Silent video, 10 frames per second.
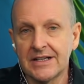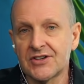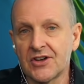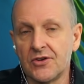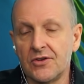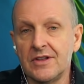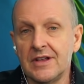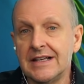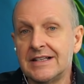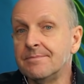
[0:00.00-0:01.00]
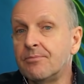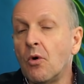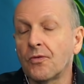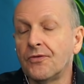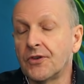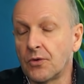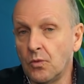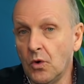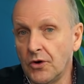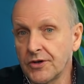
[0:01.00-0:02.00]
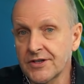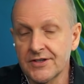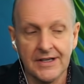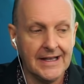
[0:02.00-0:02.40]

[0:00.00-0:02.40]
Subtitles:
So it's important that it works,